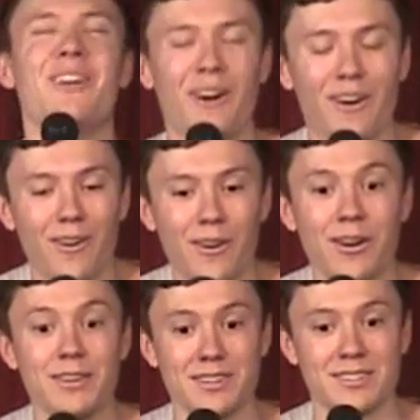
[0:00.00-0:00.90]
know
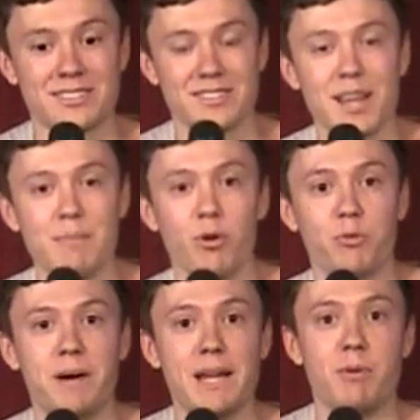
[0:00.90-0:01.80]

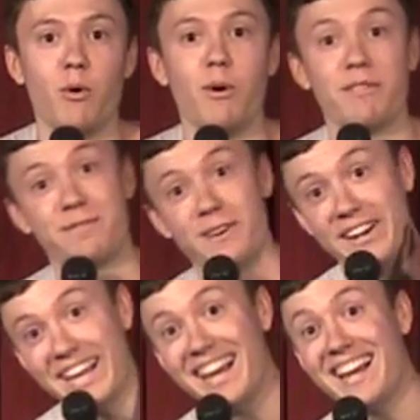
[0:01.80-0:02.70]
disabled people were
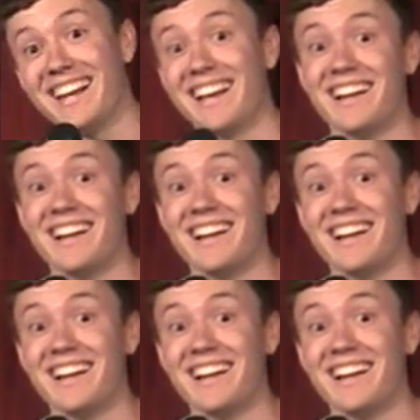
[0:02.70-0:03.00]
funny."